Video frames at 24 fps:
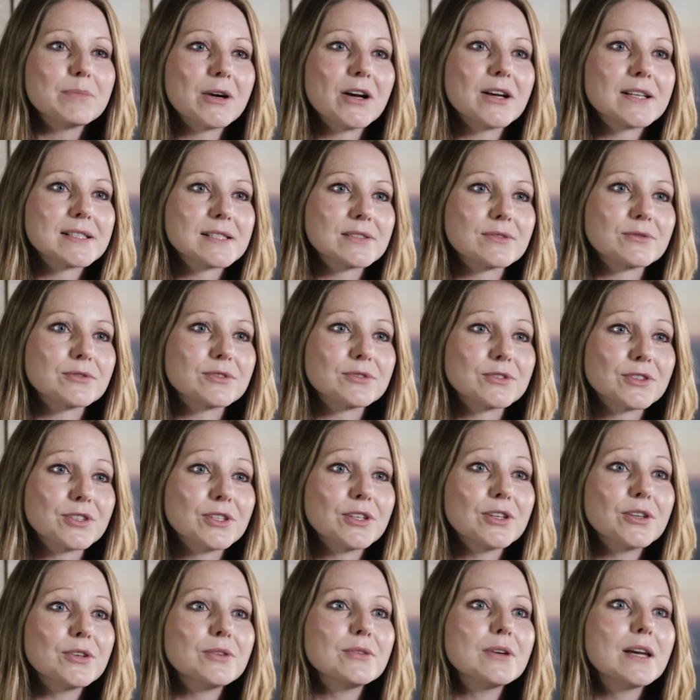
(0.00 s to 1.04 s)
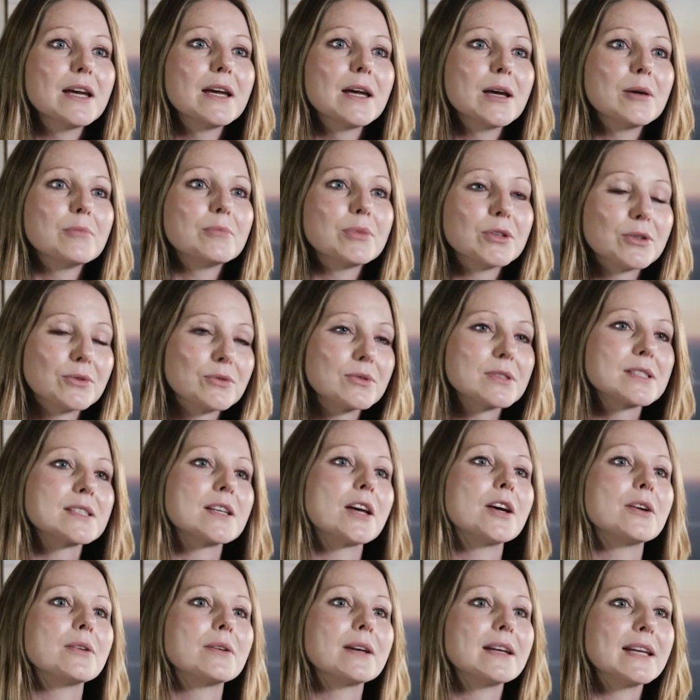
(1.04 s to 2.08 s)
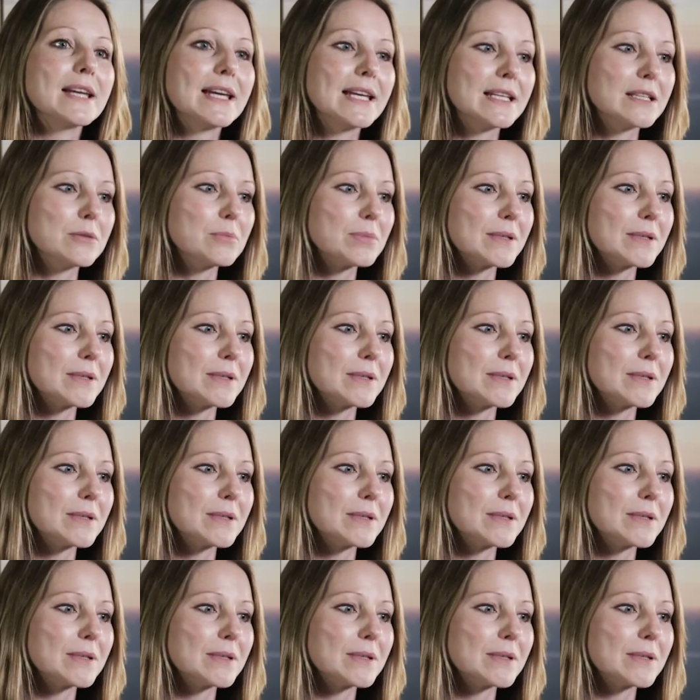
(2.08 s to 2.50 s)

personal to you, but also in a